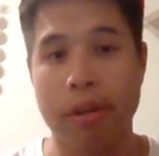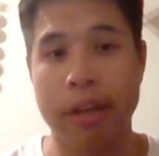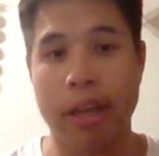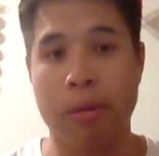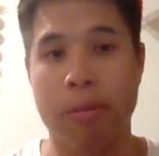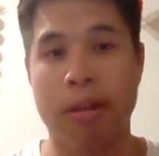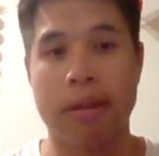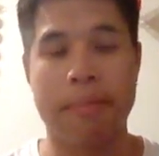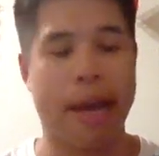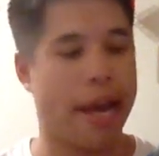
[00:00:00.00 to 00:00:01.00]
Yin,
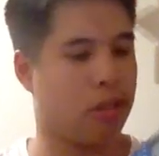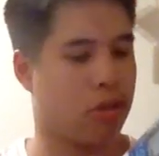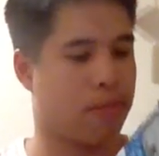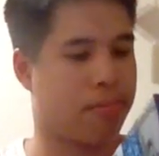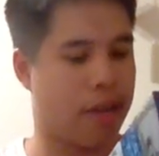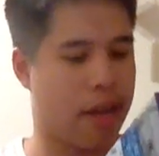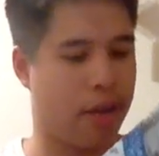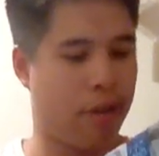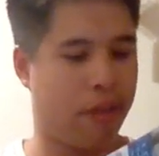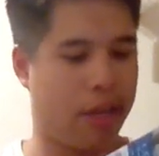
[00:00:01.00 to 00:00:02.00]
welcome back to a
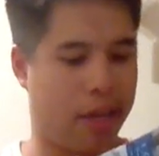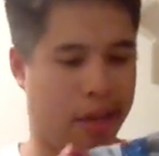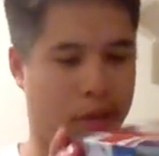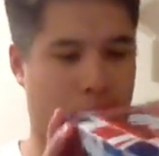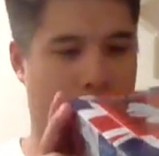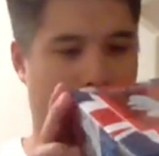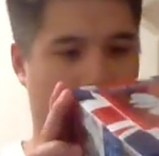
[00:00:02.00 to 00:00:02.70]
brand new video.